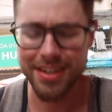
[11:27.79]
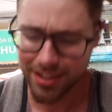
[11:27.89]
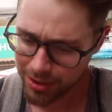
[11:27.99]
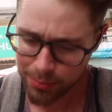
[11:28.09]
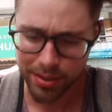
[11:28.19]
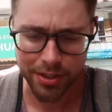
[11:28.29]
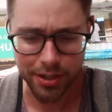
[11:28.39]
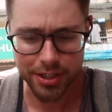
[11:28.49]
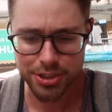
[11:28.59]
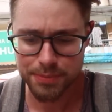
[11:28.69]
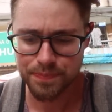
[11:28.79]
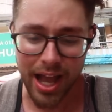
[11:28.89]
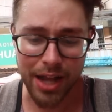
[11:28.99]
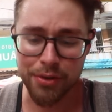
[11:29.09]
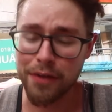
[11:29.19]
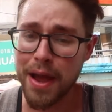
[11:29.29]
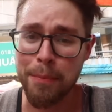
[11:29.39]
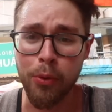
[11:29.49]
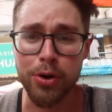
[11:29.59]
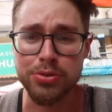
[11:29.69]
Oh my gosh. I don't know, that
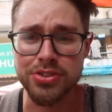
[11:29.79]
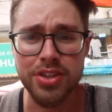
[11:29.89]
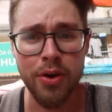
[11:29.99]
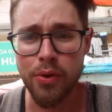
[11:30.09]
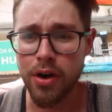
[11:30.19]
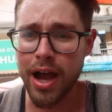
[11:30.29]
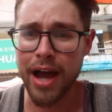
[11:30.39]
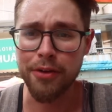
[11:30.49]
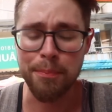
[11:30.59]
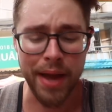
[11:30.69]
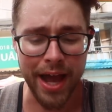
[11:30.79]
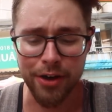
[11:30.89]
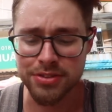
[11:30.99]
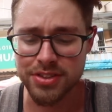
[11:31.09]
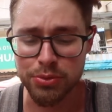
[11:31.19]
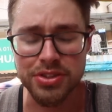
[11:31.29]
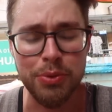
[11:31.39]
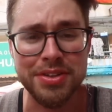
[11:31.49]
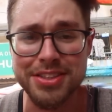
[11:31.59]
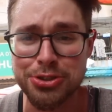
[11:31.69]
pork was out of balance. We'll see
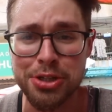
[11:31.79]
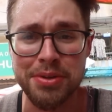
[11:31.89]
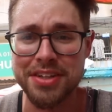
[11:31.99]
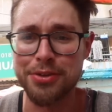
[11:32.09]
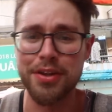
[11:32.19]
what the shrimp can do